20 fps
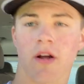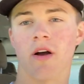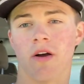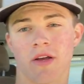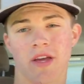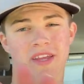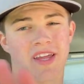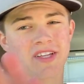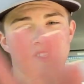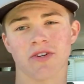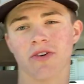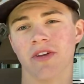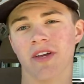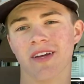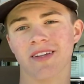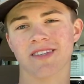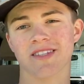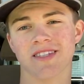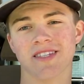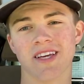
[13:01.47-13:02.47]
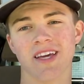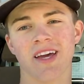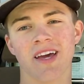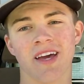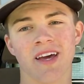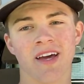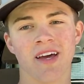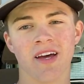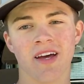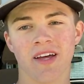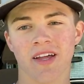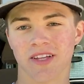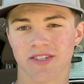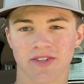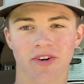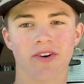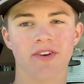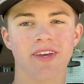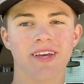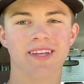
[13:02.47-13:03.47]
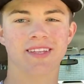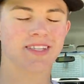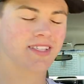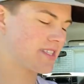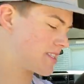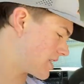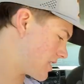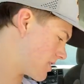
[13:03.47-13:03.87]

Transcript: Okay, that's all you get to see. That's all you get to see.